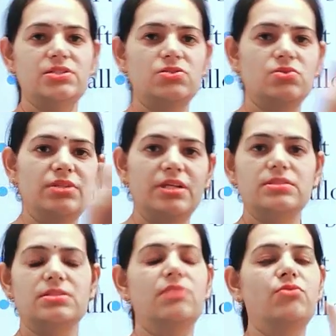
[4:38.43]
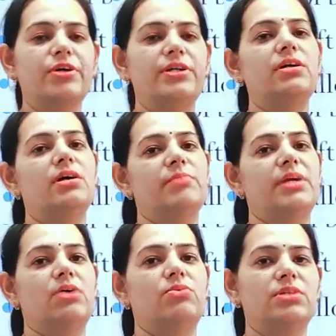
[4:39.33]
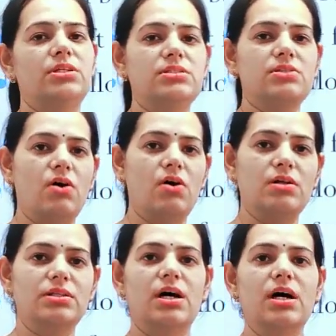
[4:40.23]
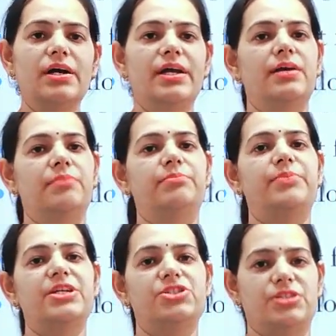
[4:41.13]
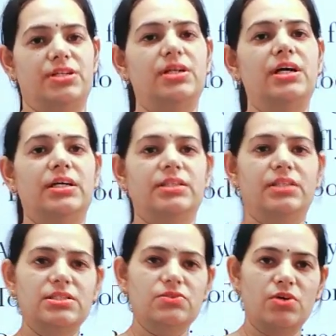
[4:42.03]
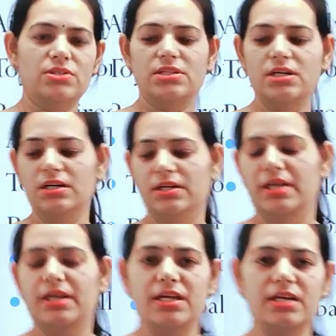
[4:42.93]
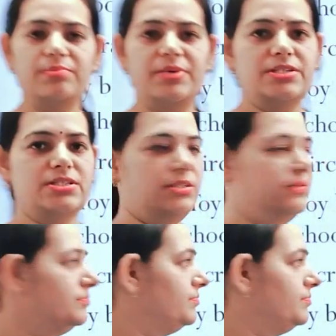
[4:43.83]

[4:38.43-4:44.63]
So this the water coming out, this all the pressure, this was the air pressure.